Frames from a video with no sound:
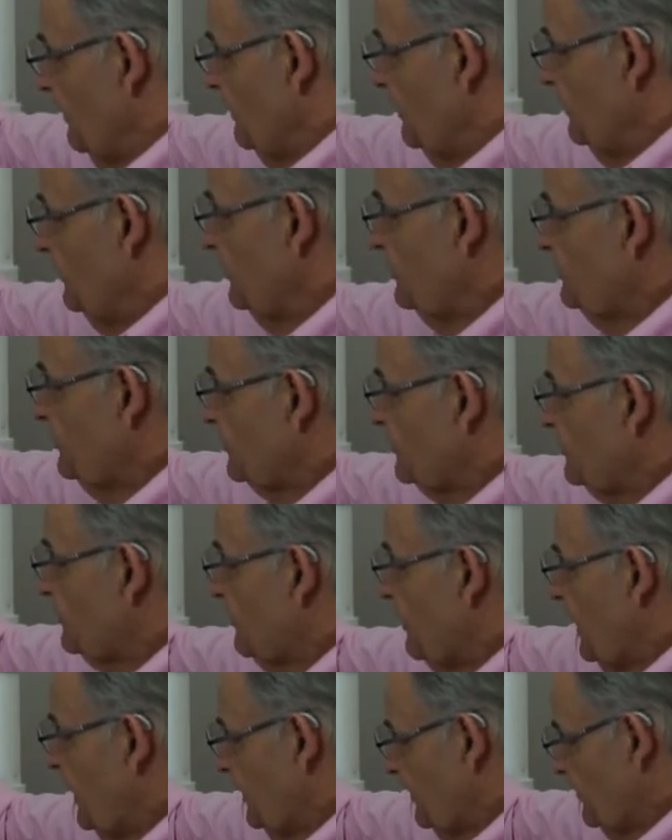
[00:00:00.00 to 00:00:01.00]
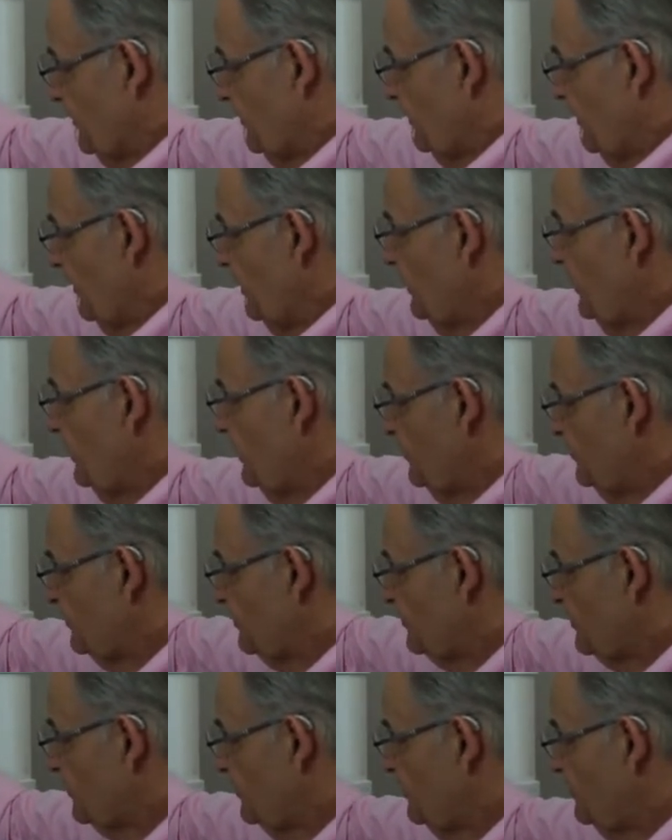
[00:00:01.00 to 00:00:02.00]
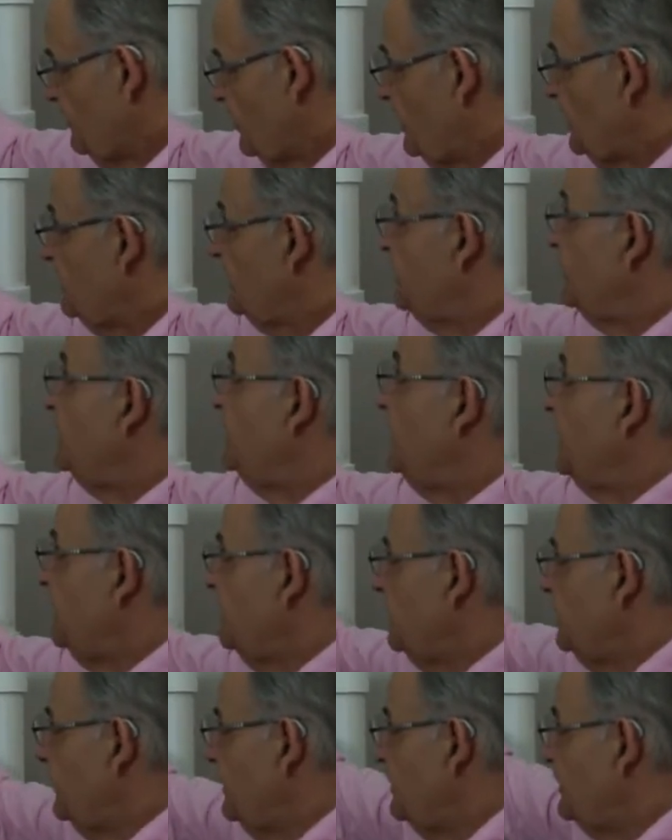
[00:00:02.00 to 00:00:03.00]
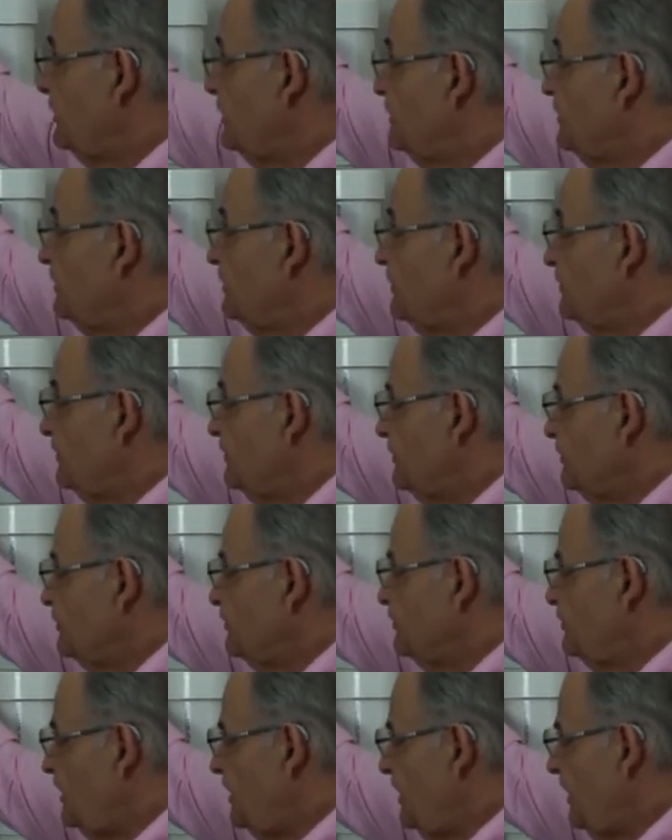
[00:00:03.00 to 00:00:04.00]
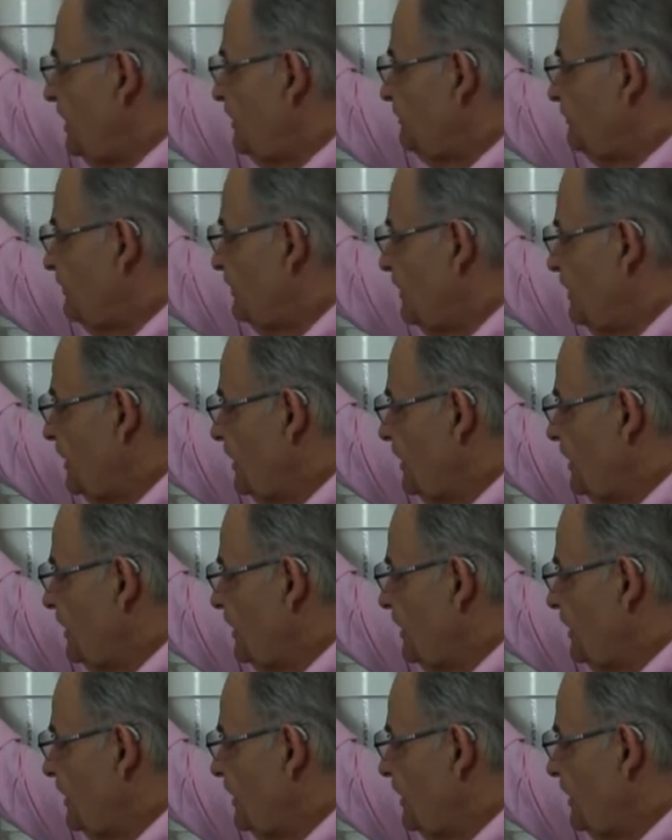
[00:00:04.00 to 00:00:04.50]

This extractor, you screw onto the head. The shaft